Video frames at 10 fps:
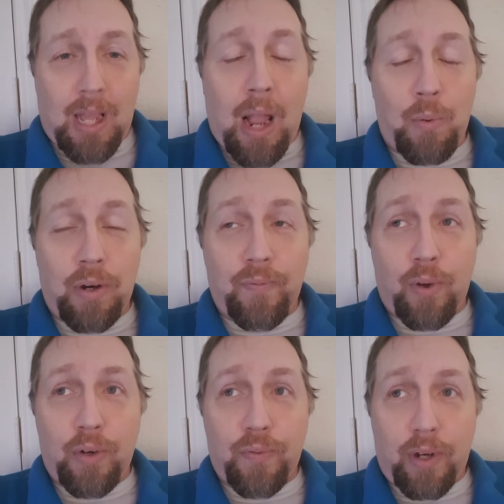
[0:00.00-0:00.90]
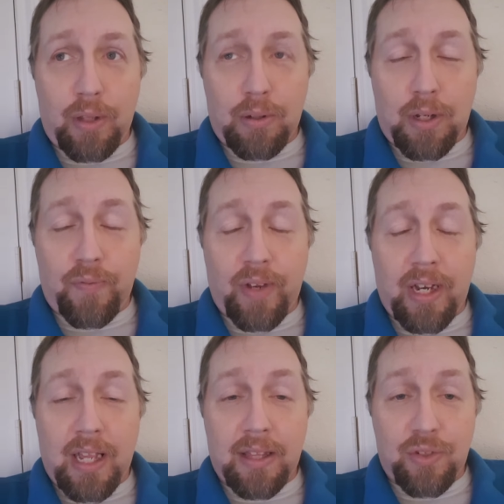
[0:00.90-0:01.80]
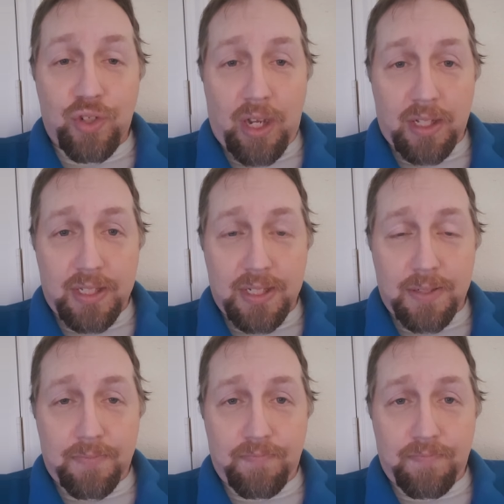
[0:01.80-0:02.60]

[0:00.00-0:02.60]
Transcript: I would have voted for Hillary if I'd had the chance.